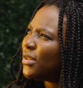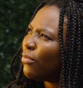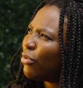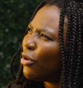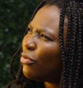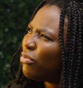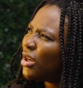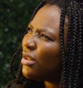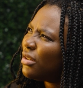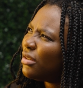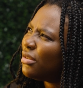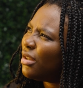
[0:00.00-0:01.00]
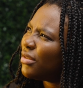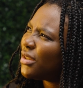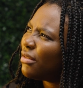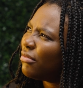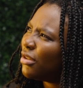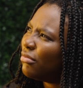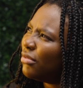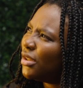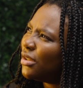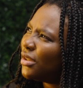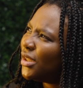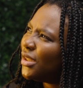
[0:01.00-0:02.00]
was it Road Runner? It. No, it's not Road
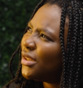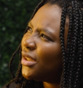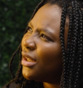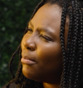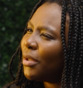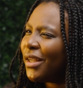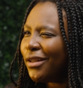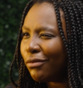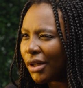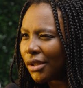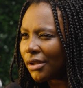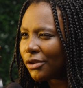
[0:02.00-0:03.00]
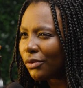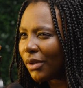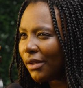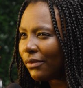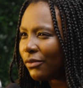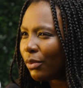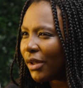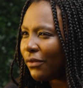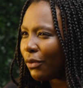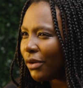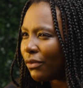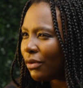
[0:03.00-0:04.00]
Runner. It's uh, Blade Runner 20,
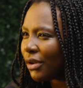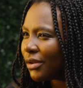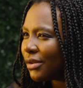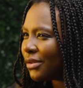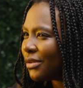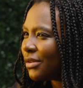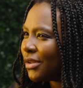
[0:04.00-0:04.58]
2044.